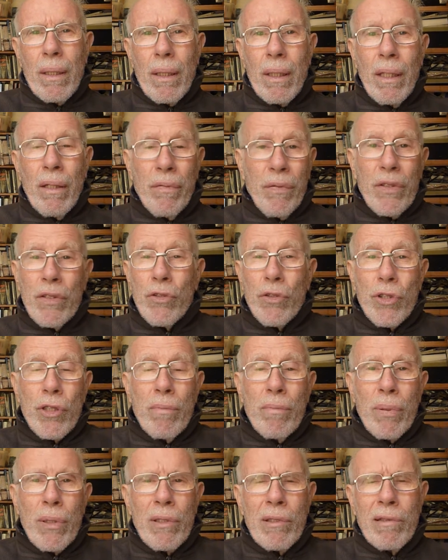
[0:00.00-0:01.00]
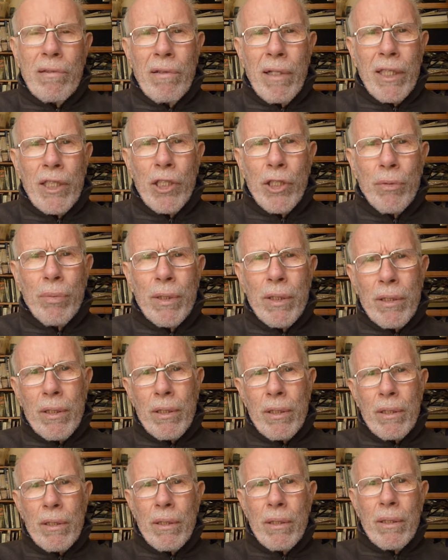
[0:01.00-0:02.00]
If the simpler arrangement
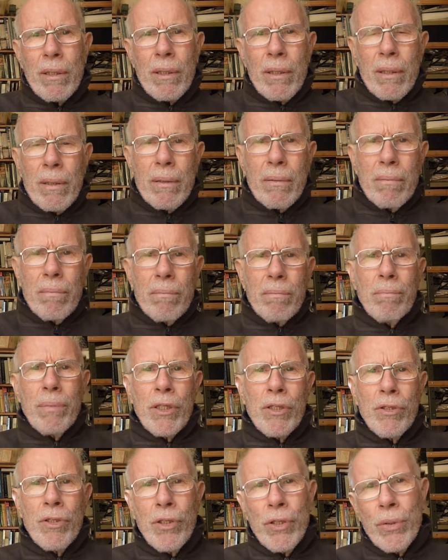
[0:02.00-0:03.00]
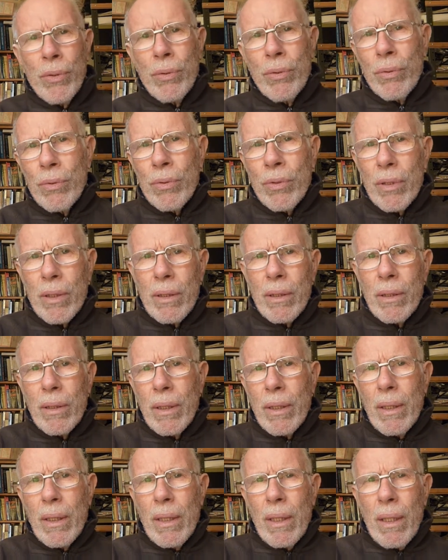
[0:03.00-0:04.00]
had uh, been used,
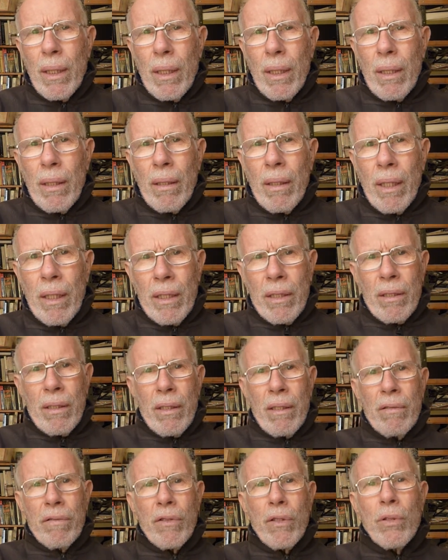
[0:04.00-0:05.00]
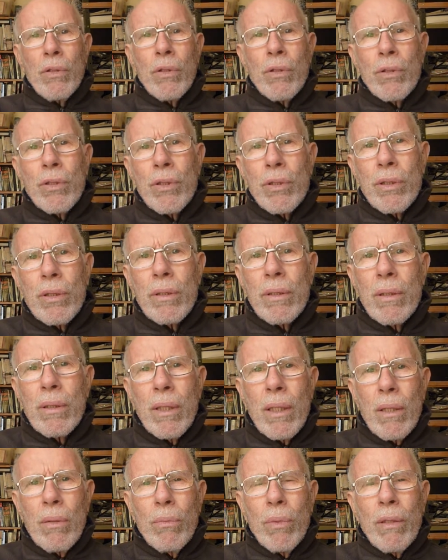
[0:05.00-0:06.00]
then of course
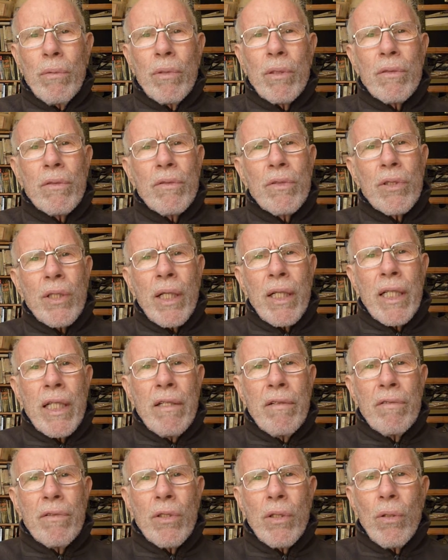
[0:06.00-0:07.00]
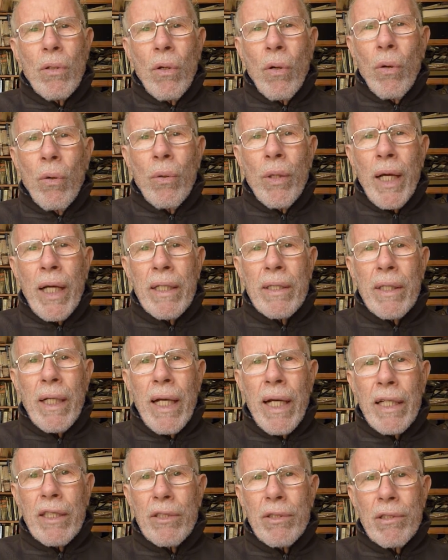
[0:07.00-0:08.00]
we would have saved all that
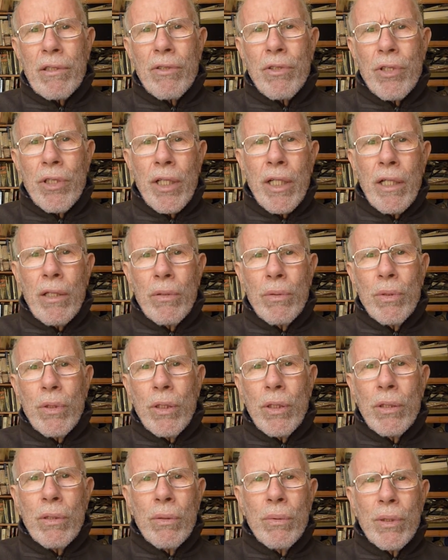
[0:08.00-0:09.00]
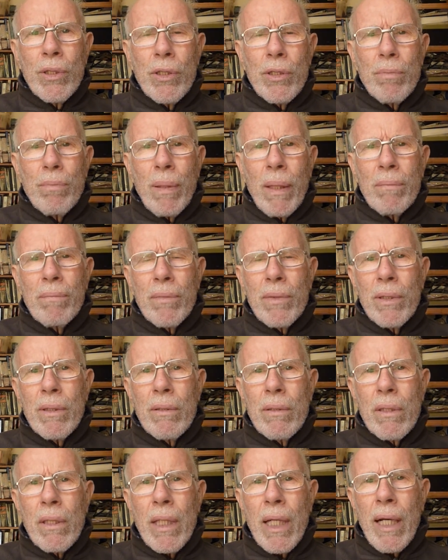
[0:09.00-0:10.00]
extra CO2 which is pumped
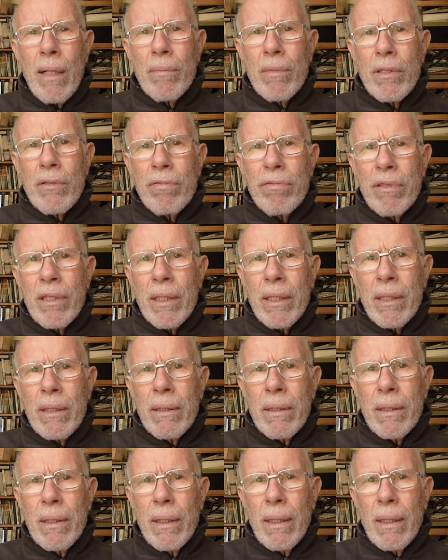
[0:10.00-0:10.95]
into the atmosphere.